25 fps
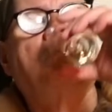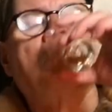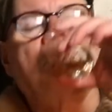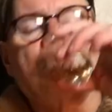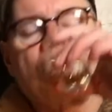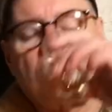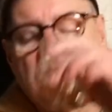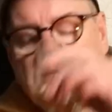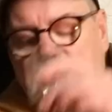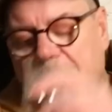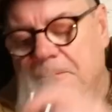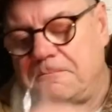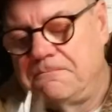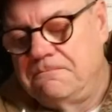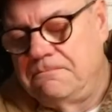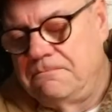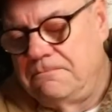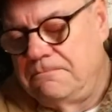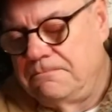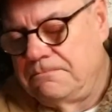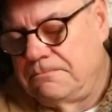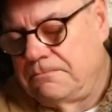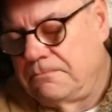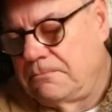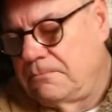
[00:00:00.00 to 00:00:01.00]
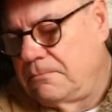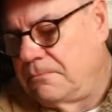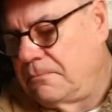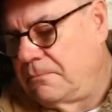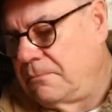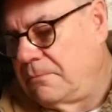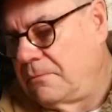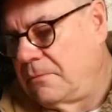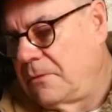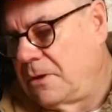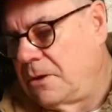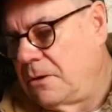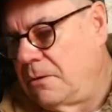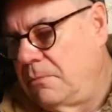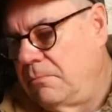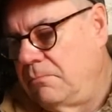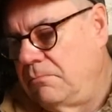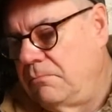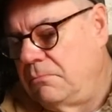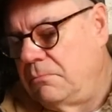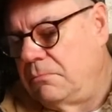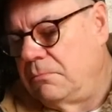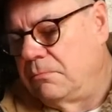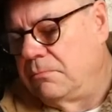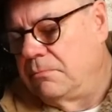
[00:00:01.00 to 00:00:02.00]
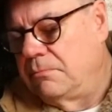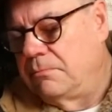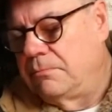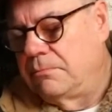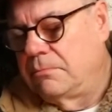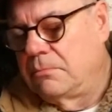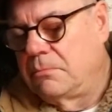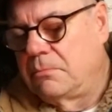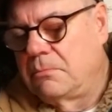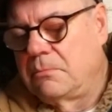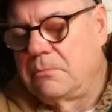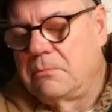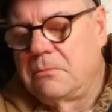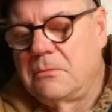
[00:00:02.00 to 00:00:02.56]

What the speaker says: [no speech]